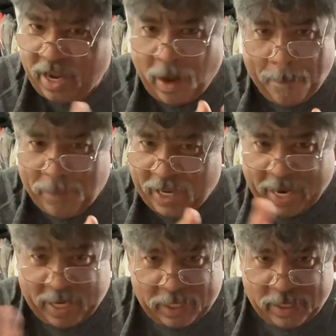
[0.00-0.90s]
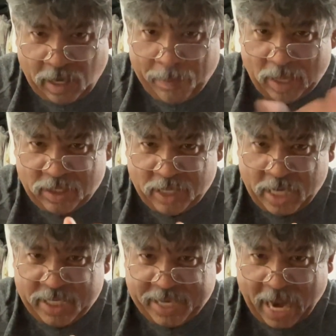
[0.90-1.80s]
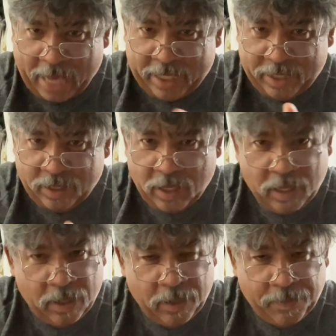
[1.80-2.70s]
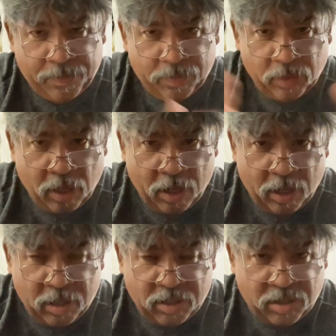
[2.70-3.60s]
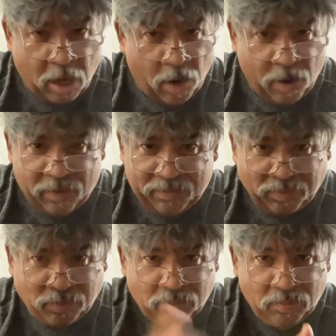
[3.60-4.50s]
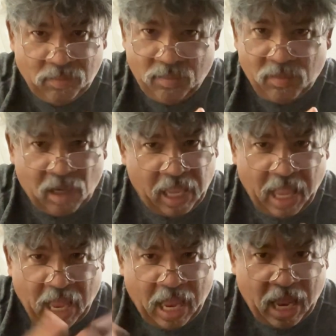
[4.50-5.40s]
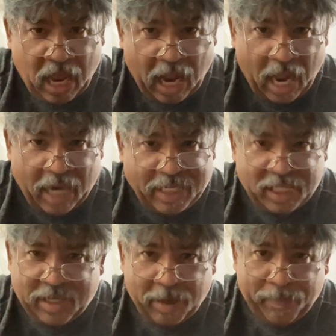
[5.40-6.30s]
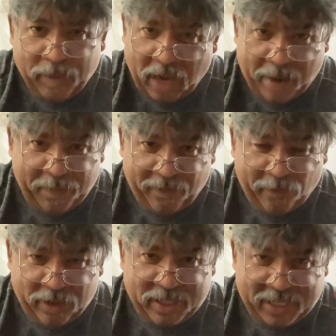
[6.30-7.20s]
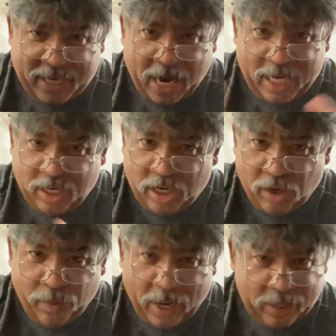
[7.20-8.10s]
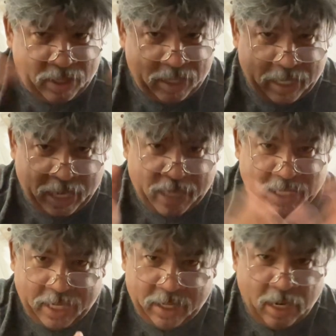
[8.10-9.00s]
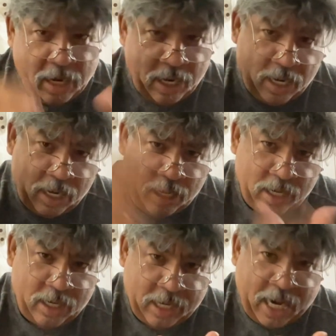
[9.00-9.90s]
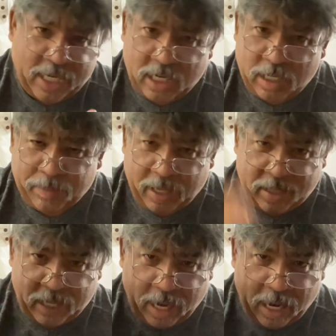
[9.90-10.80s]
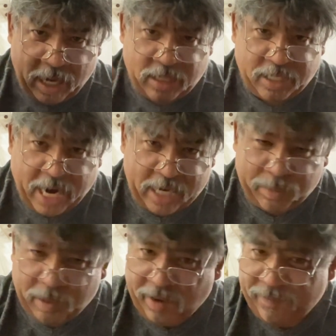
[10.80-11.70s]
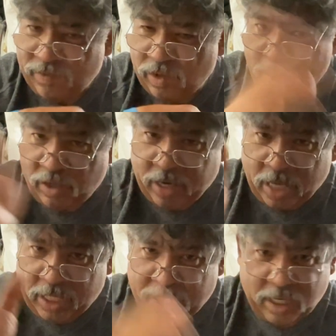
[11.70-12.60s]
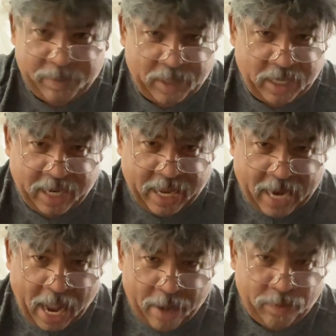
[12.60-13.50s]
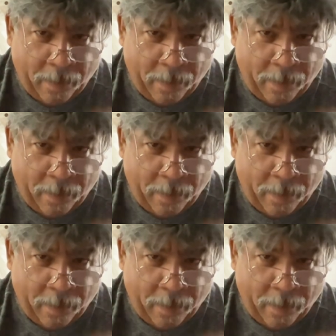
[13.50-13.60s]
complaints about Judge Cannon. So I just didn't blame her for deciding, you know what, that's it. Case dismissed. Jack Smith, you're not legitimate. Get out.